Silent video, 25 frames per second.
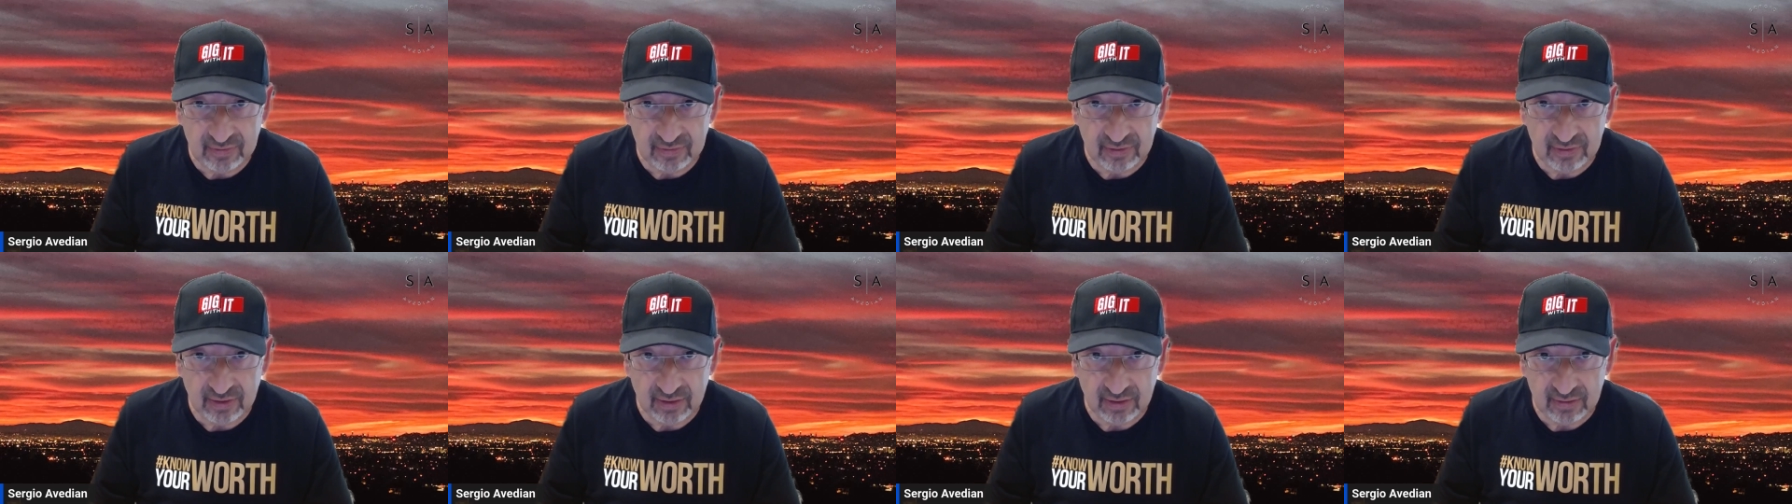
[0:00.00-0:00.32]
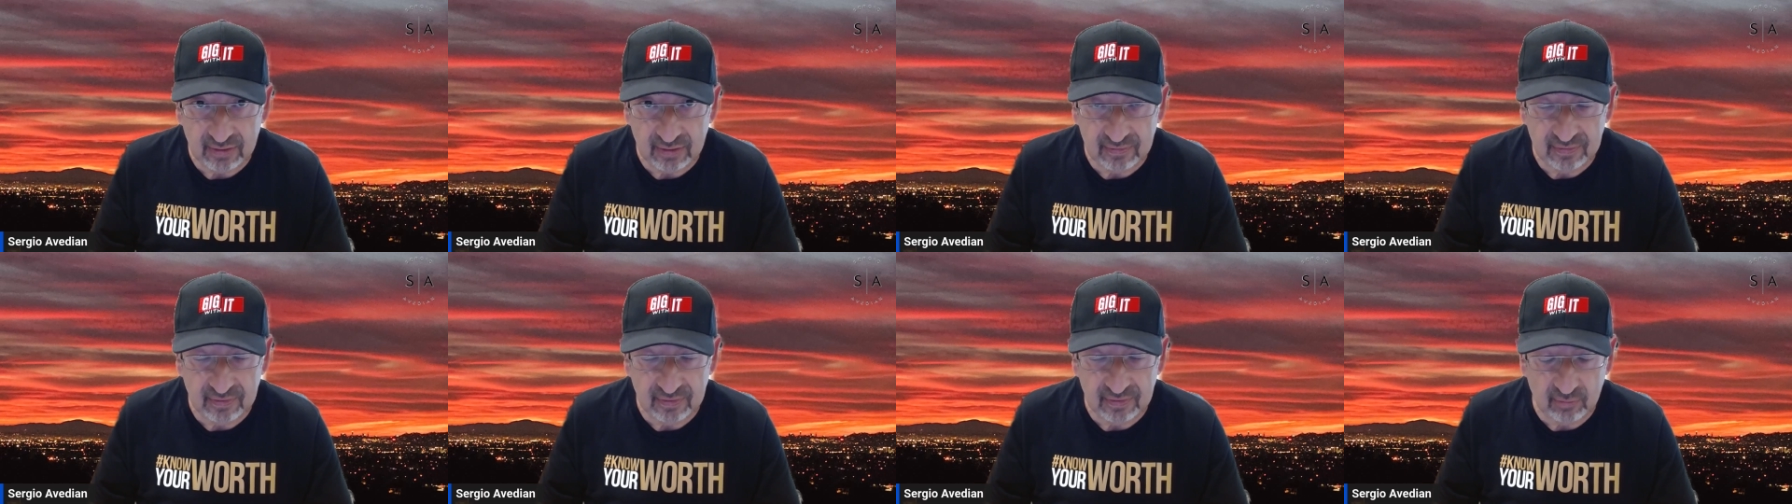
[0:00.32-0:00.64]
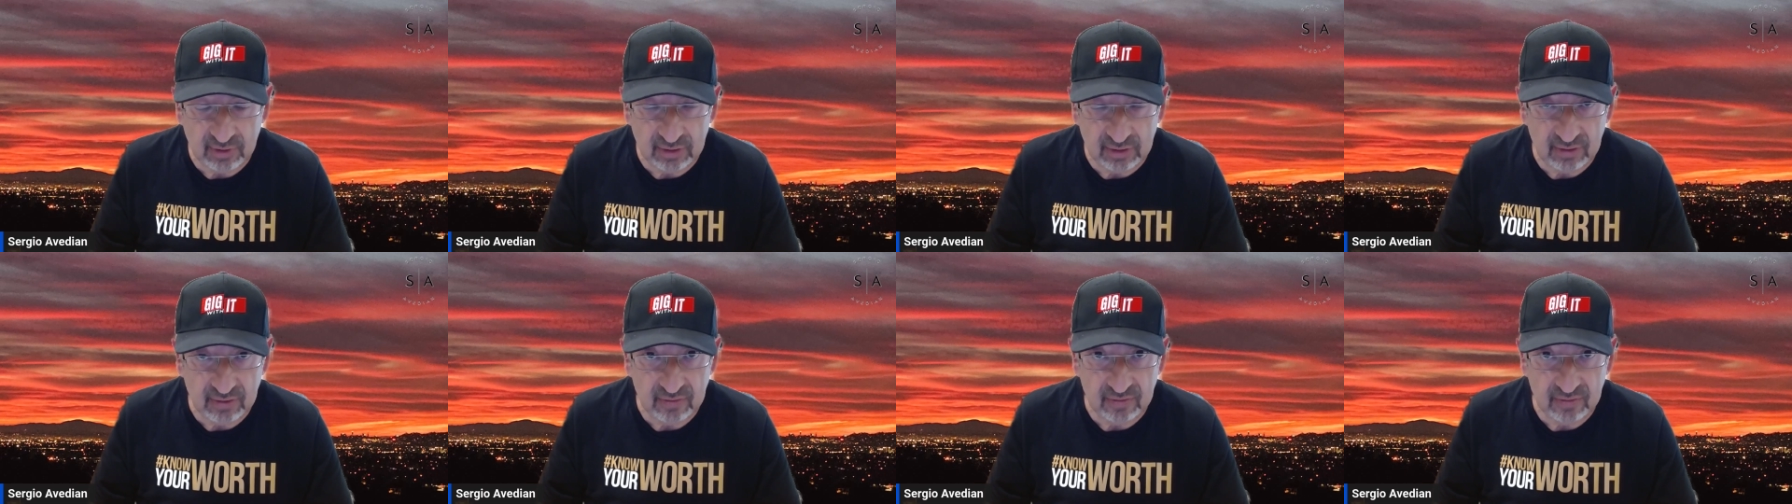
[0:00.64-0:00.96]
like
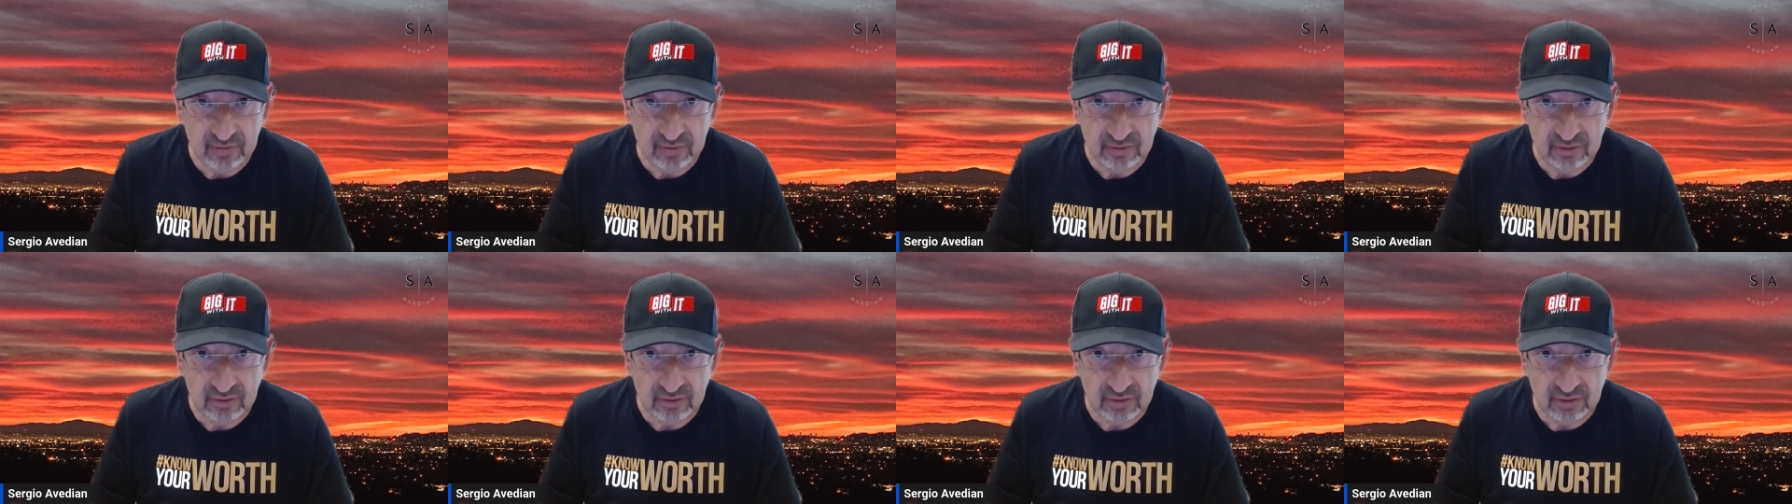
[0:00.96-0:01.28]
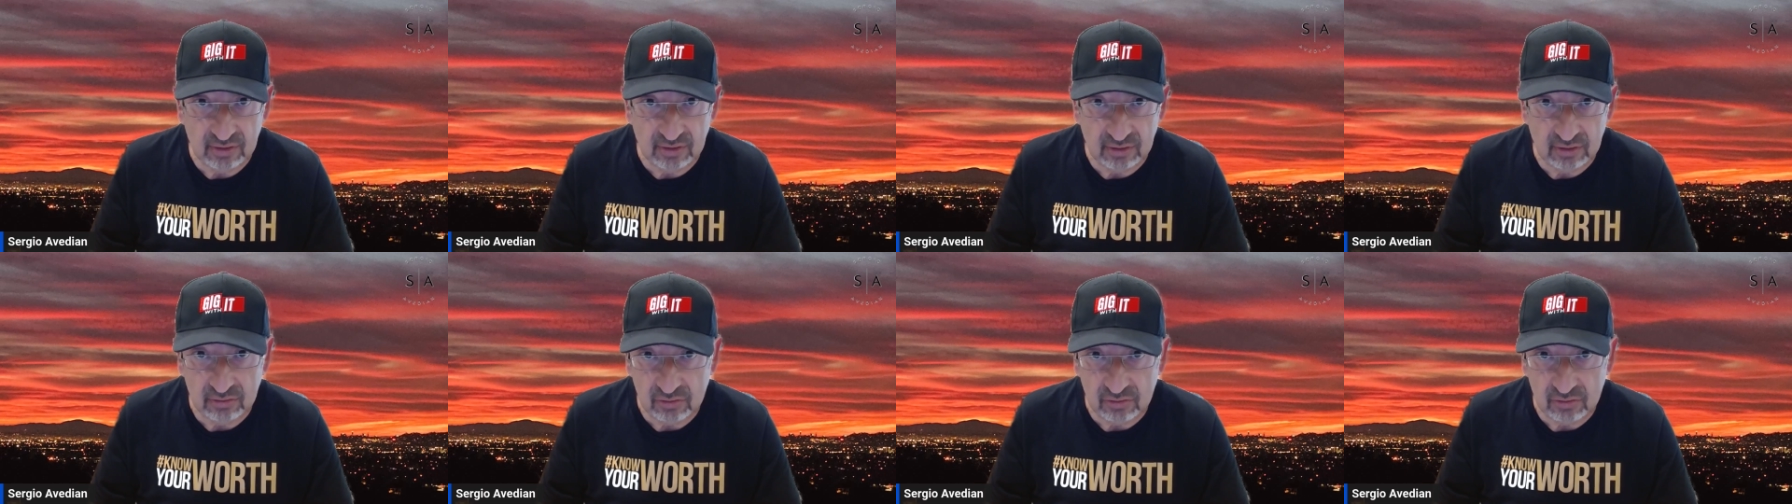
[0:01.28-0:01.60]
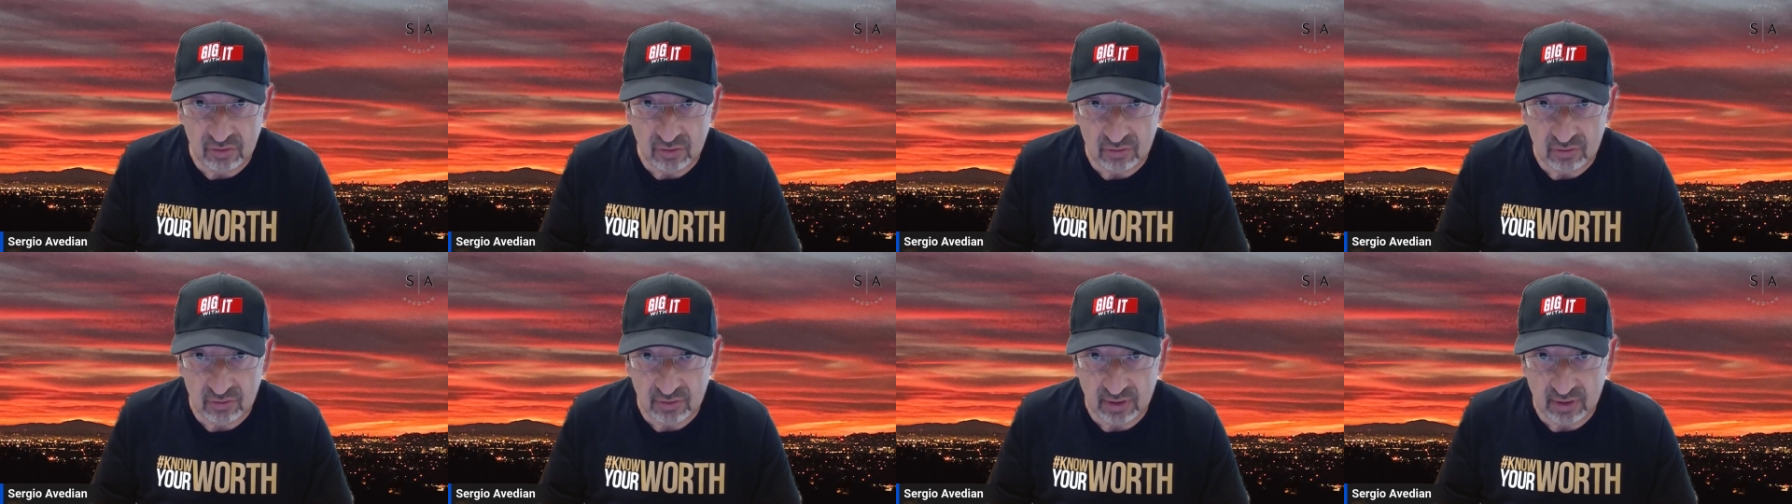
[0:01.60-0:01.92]
somebody's in
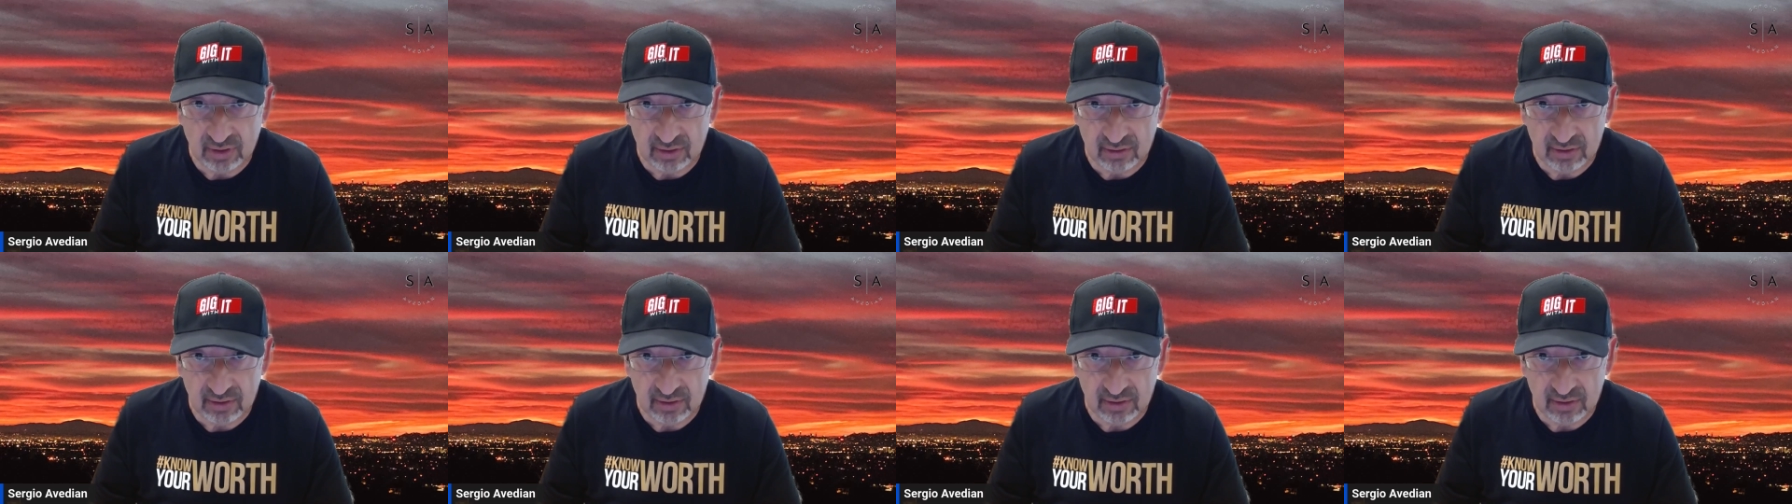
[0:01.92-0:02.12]
control now,